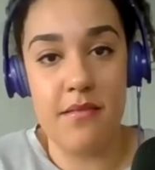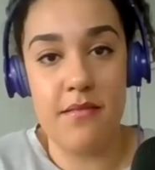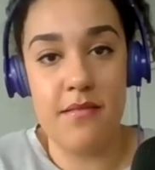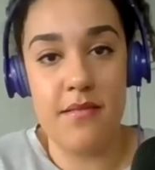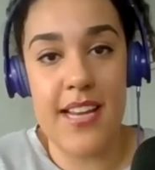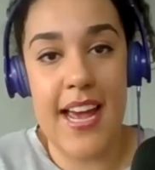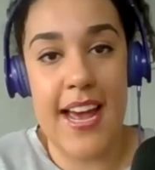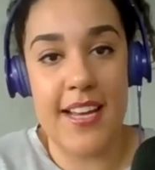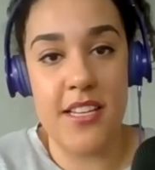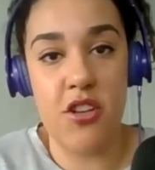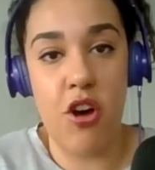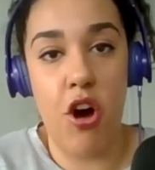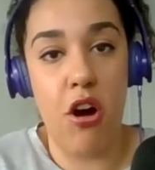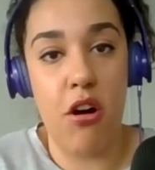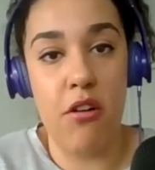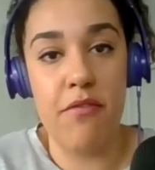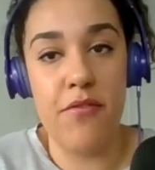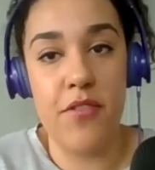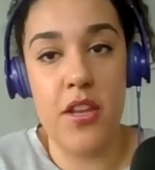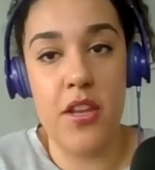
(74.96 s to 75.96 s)
debt
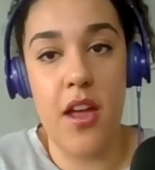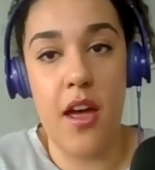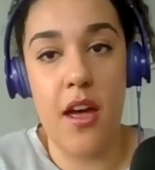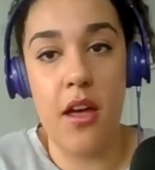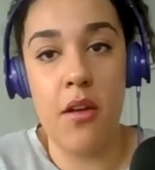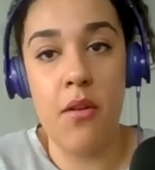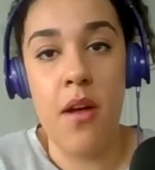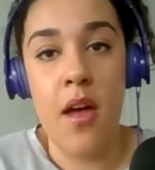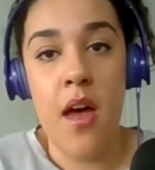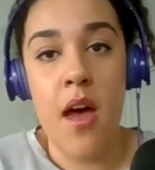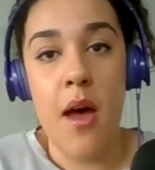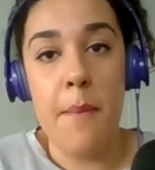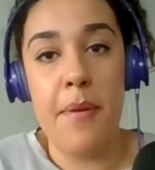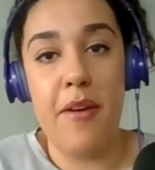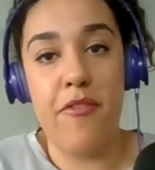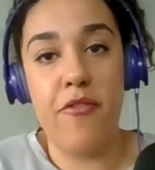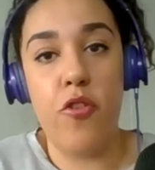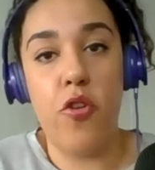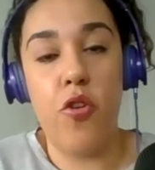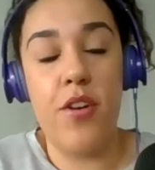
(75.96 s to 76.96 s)
off, you know,
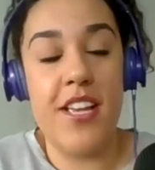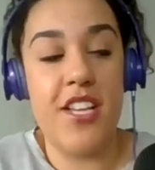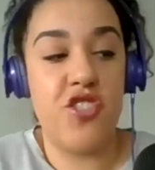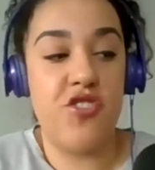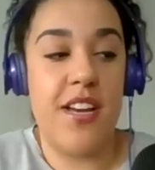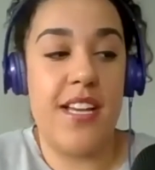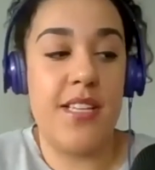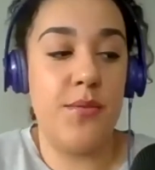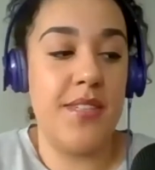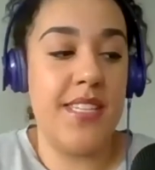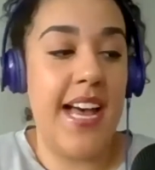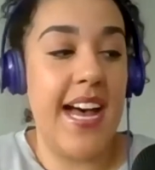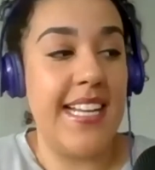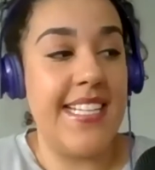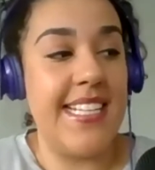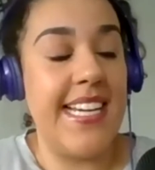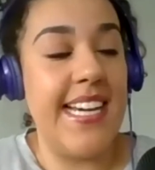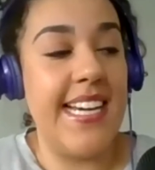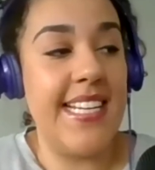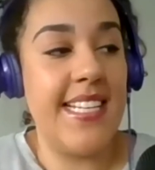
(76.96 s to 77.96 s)
before interest was
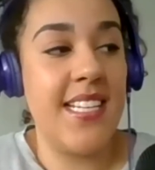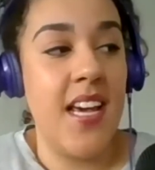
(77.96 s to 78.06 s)
added.